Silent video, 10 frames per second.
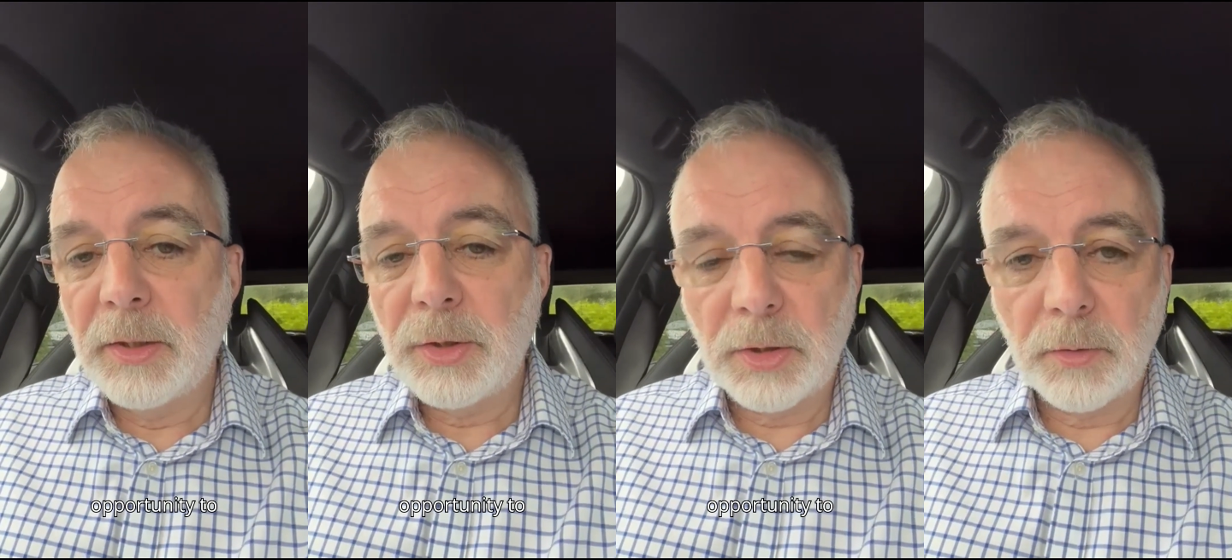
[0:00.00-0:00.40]

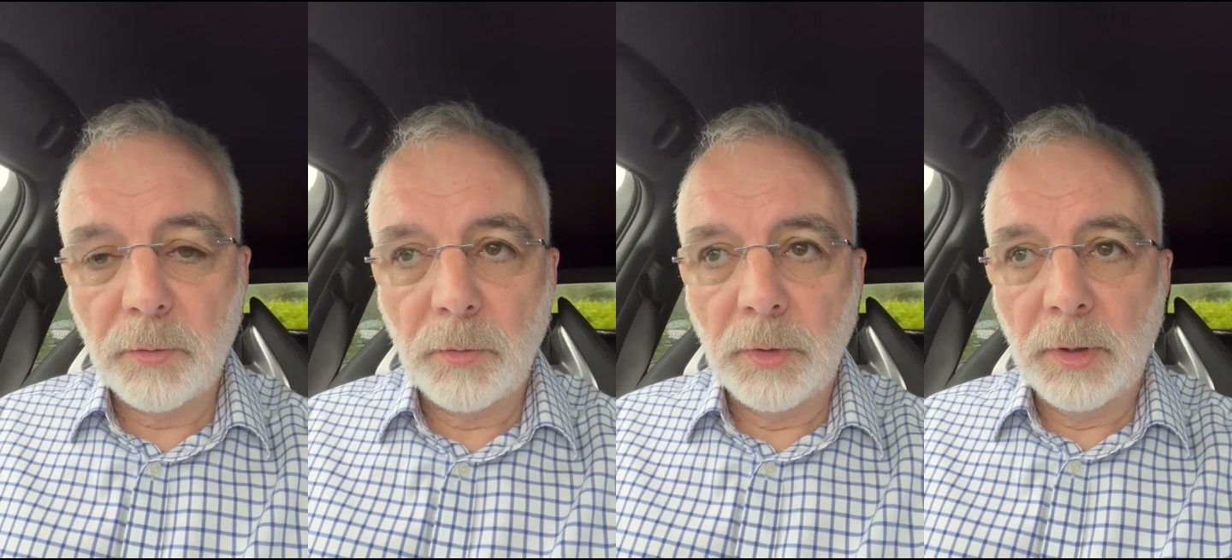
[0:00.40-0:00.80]

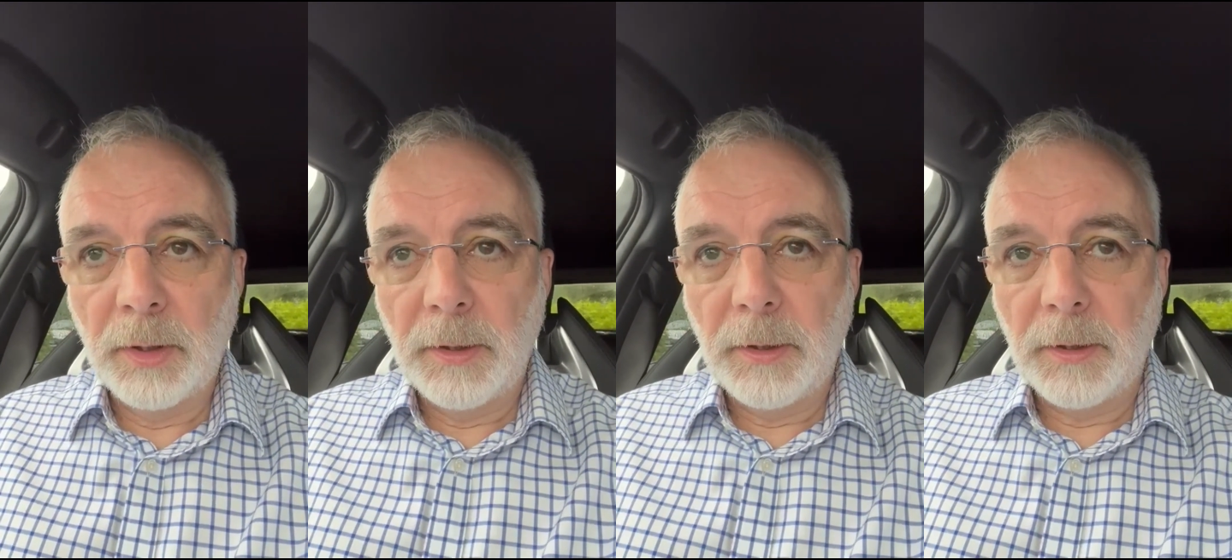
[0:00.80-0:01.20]
to
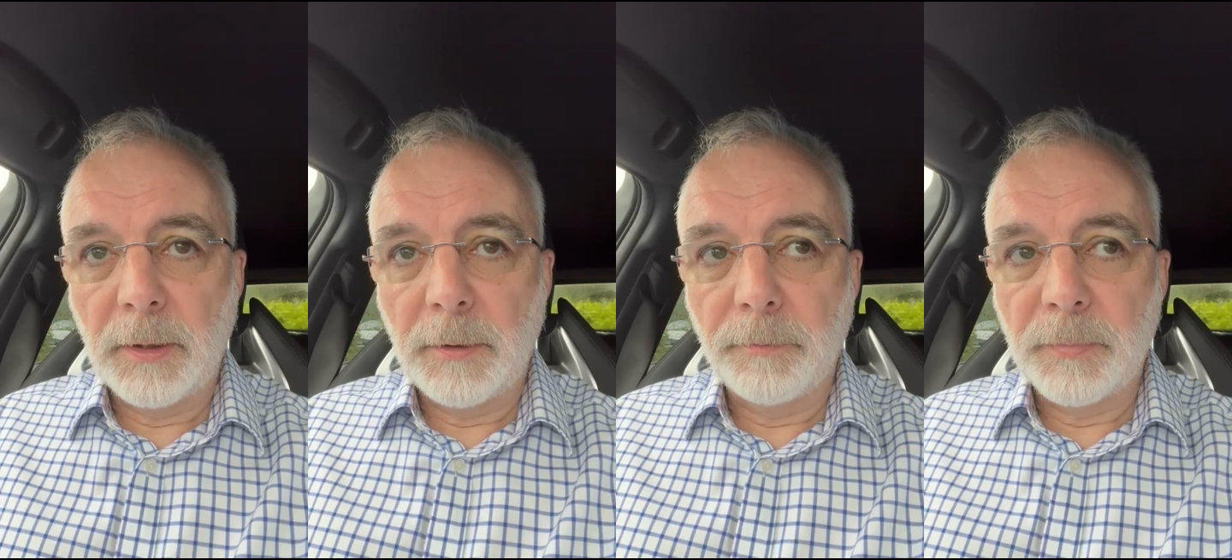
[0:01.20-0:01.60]

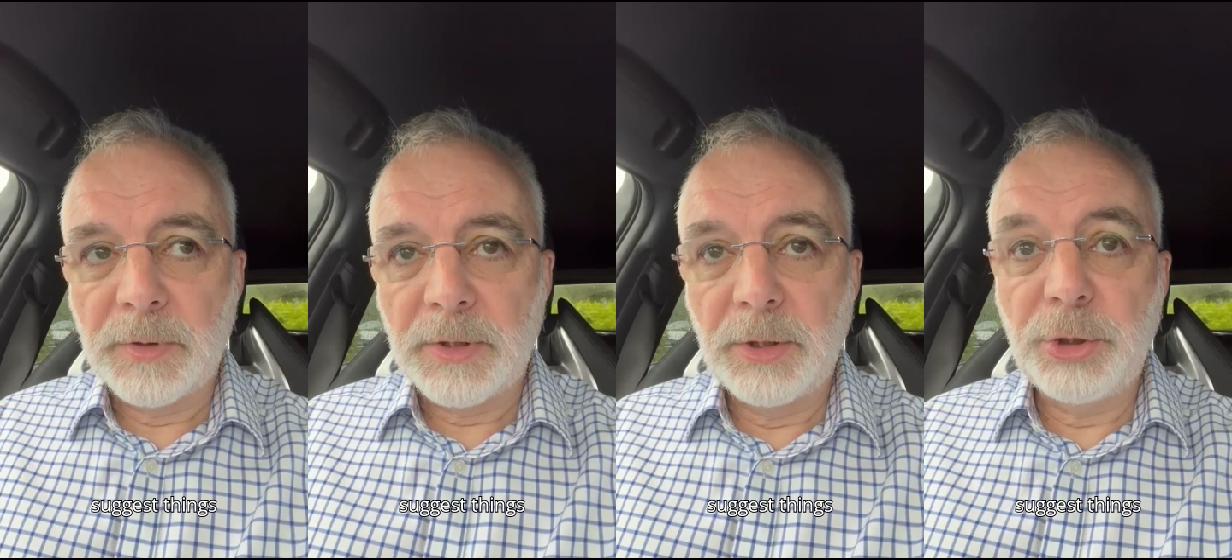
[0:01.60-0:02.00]

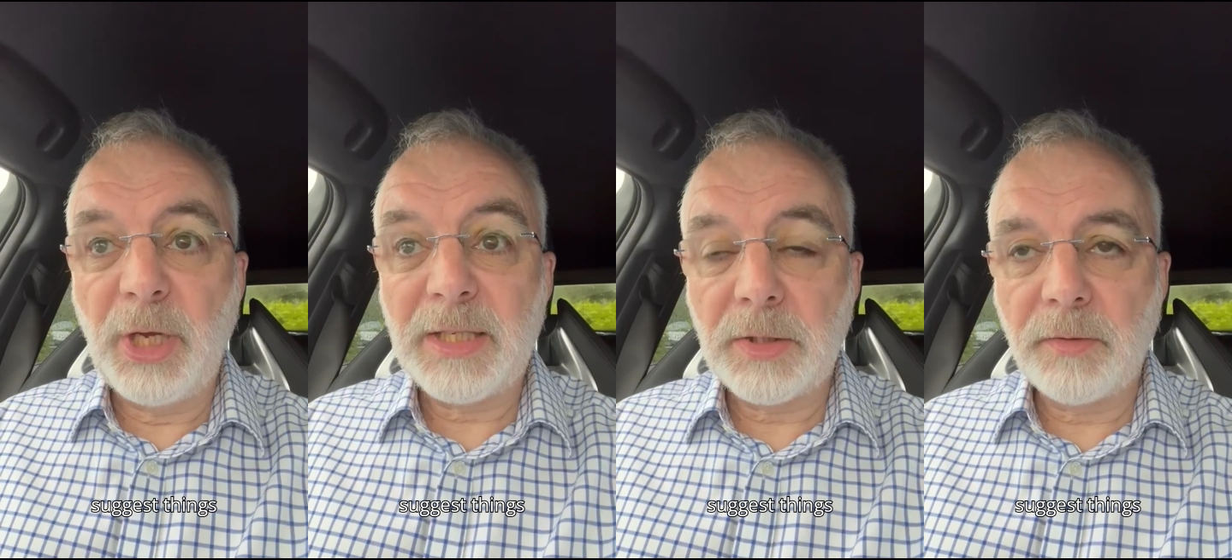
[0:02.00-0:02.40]

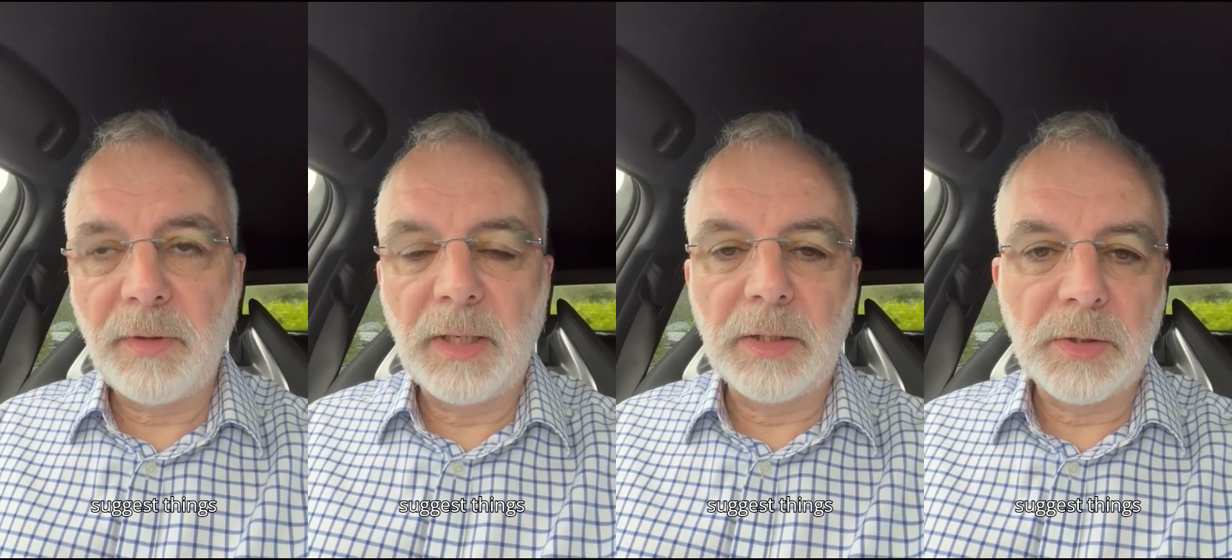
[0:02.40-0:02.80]
suggest
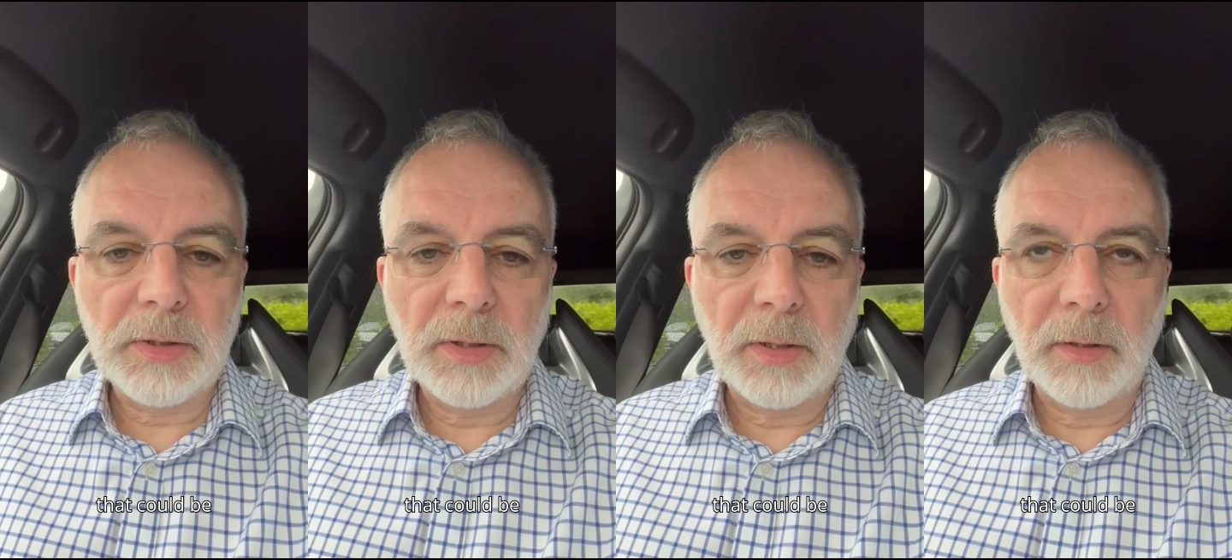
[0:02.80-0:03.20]
things
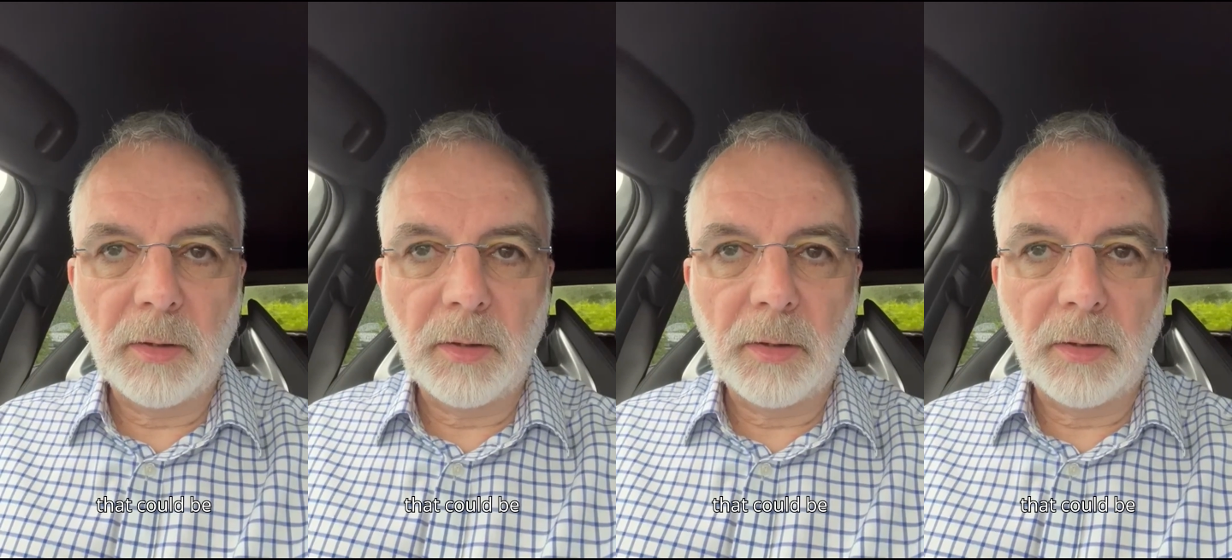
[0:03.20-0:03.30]
that